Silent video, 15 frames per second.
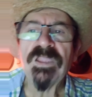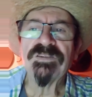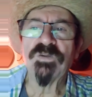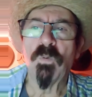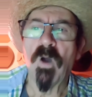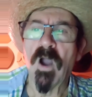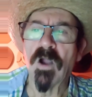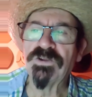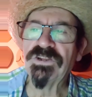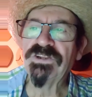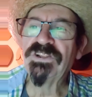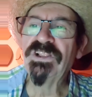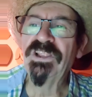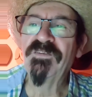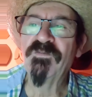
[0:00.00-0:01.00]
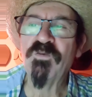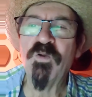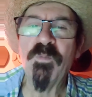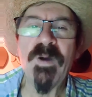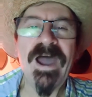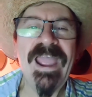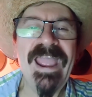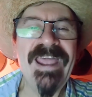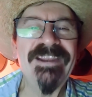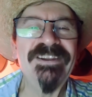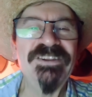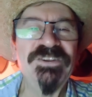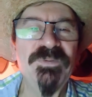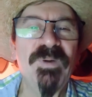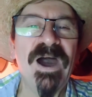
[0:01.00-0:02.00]
As I walked into the living room, I
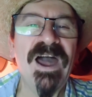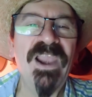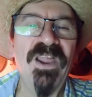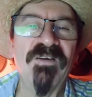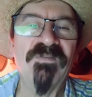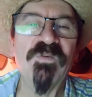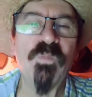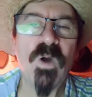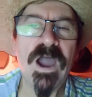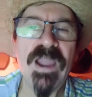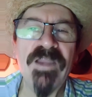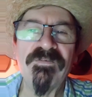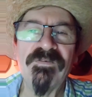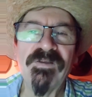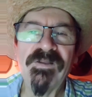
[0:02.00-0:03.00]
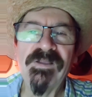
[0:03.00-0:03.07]
handed it to my loving wife.